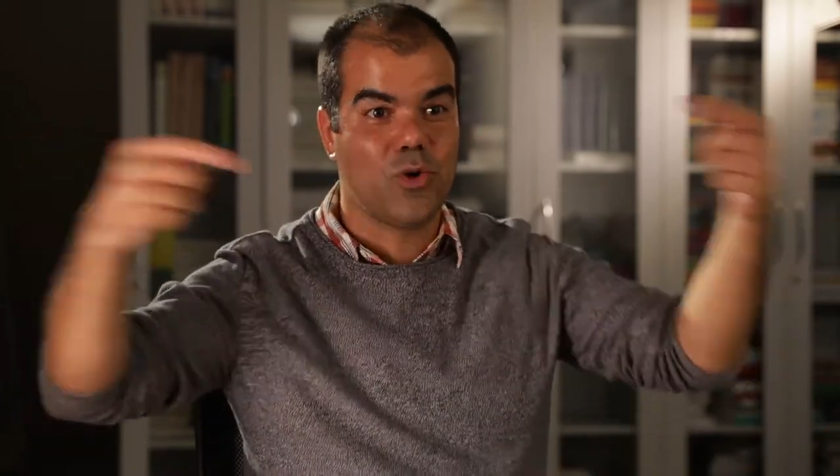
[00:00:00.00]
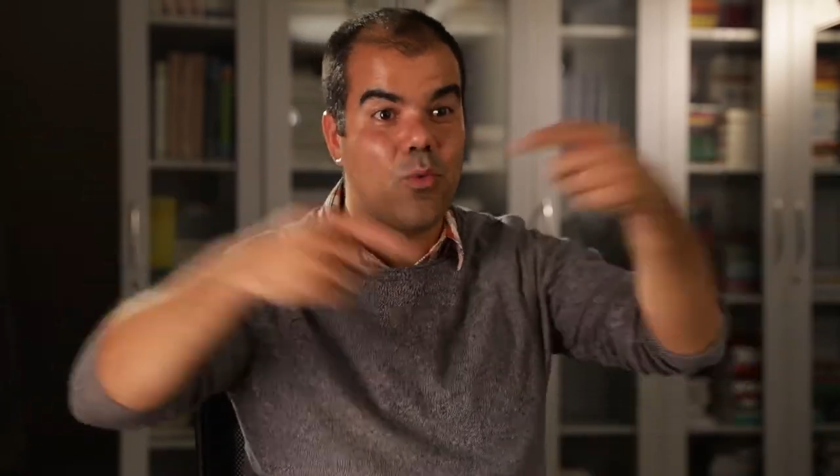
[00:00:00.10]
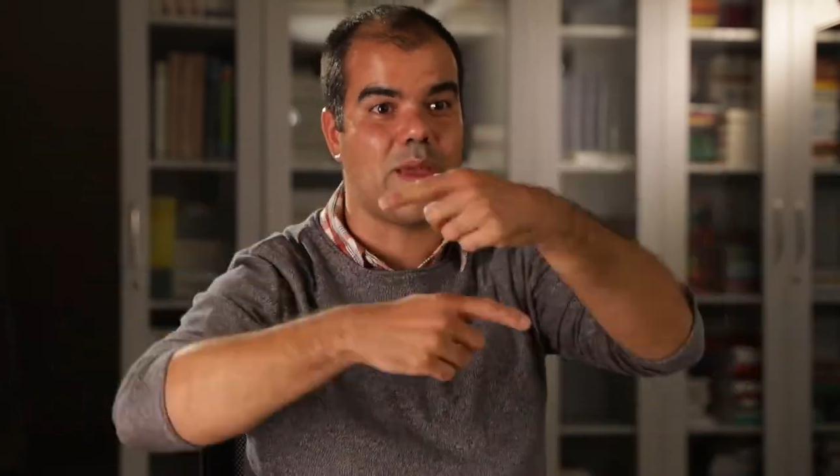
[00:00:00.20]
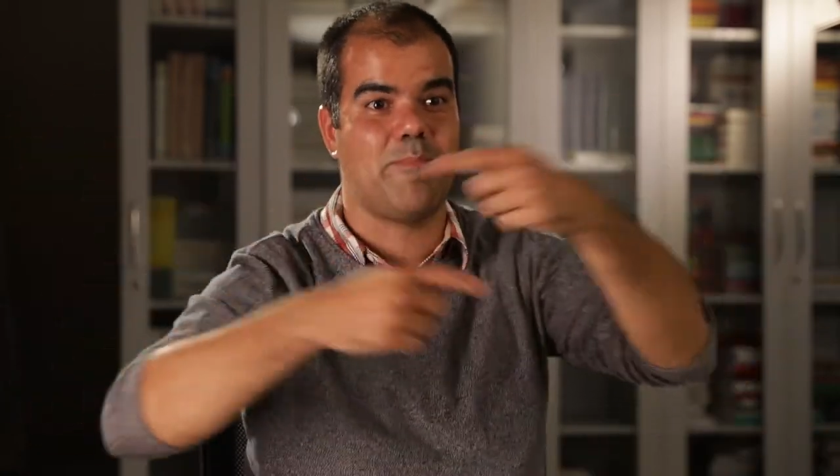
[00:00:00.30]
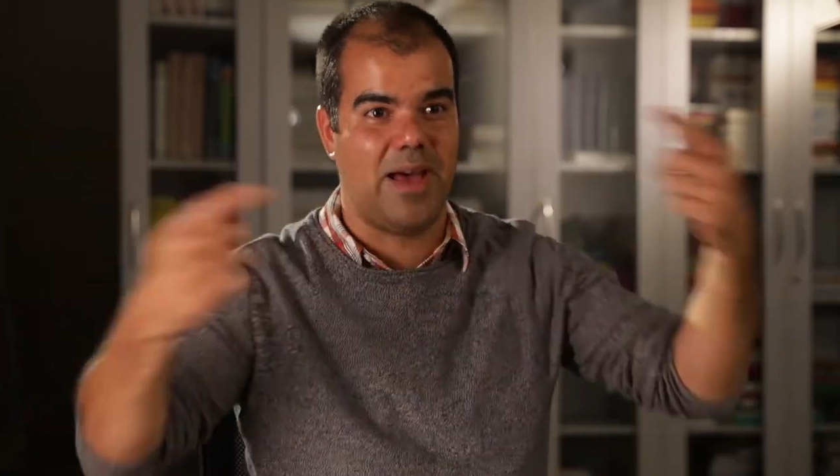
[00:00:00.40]

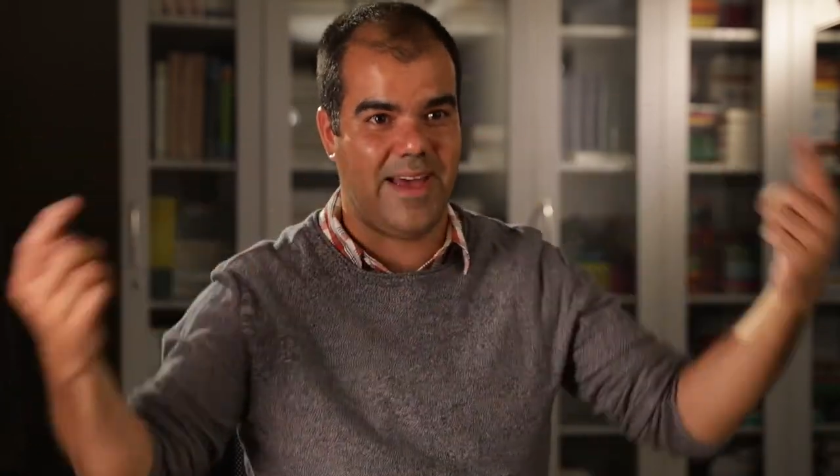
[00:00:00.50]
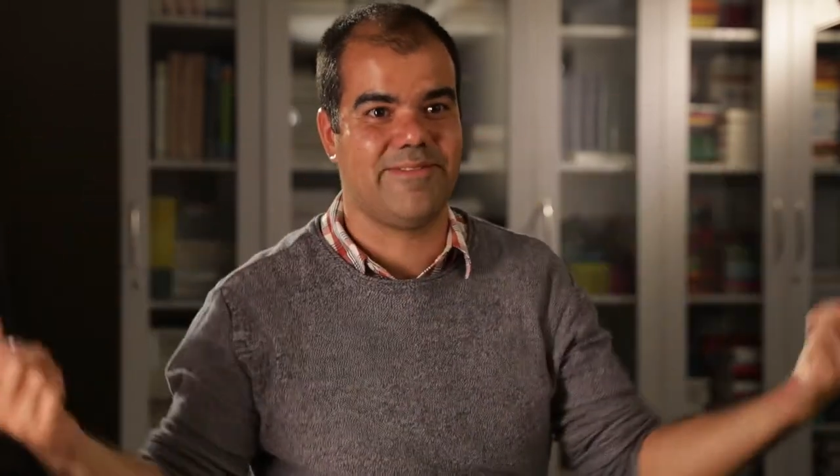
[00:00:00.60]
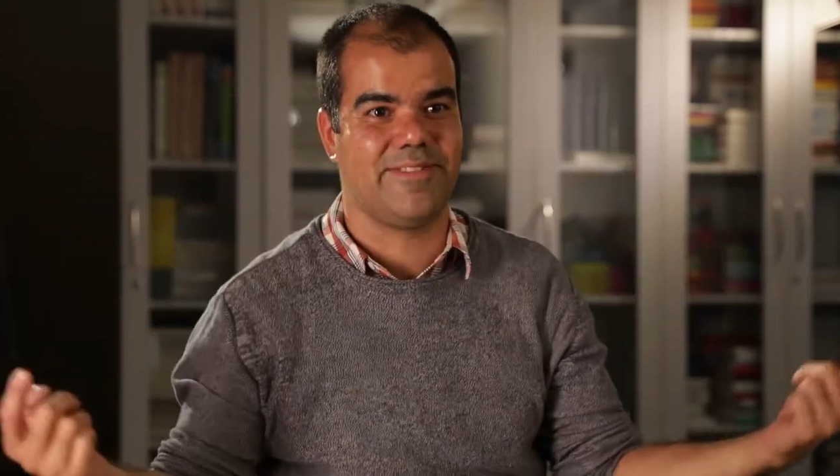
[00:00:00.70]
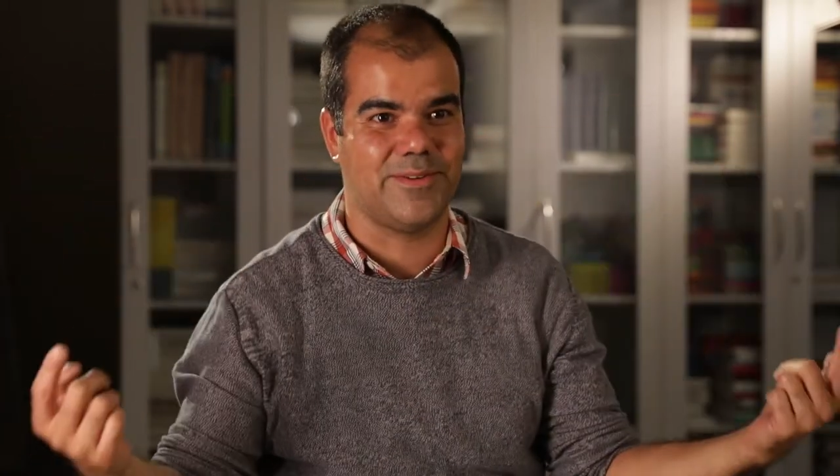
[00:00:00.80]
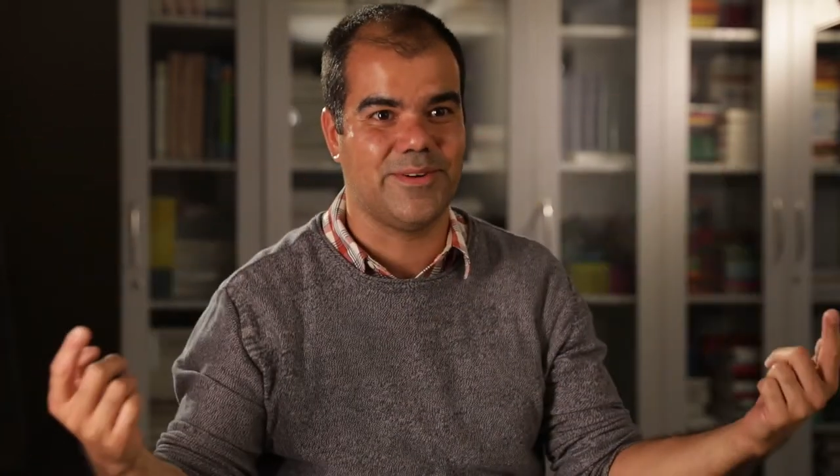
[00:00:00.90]
two-way
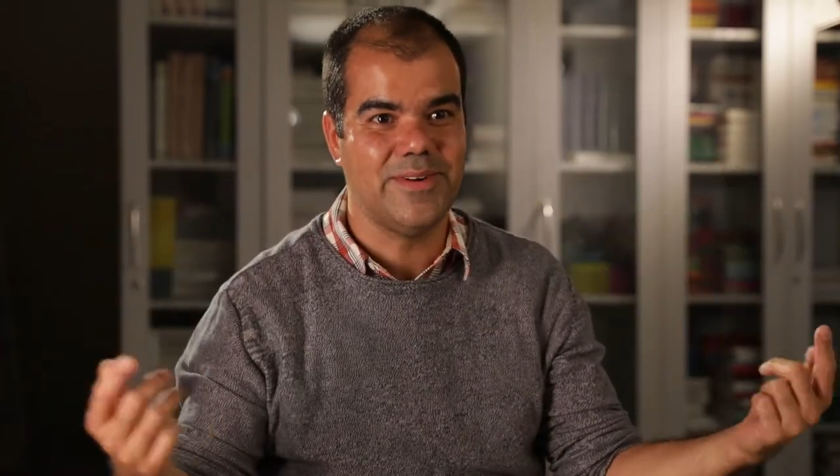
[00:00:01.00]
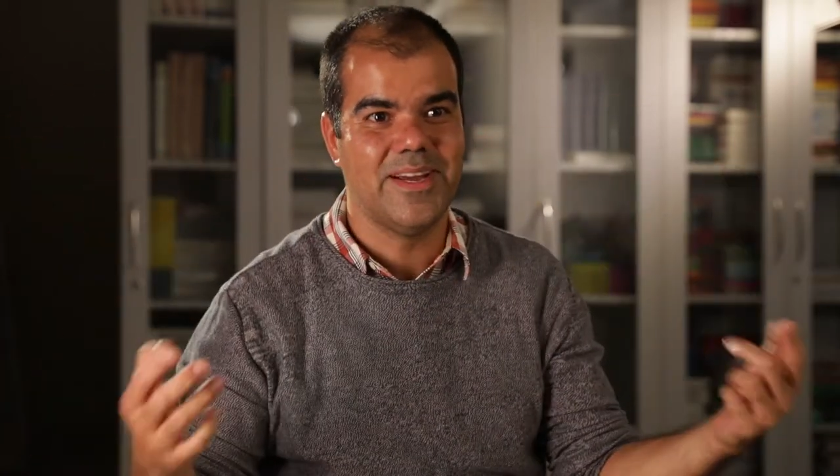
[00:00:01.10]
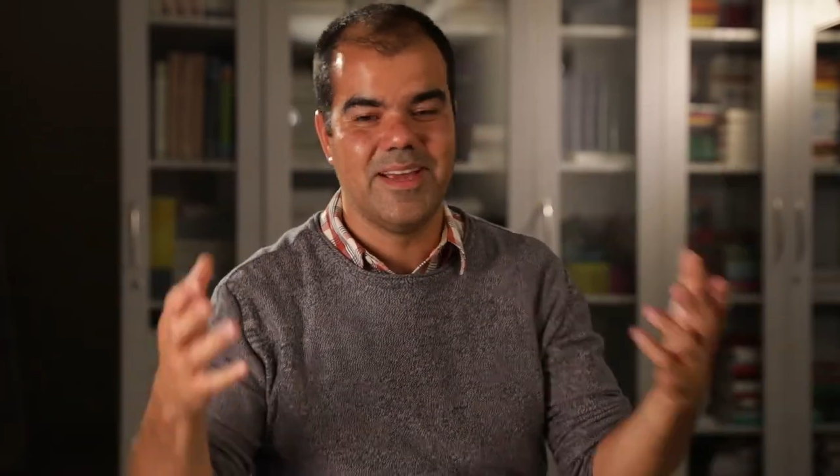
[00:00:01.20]
path, you know?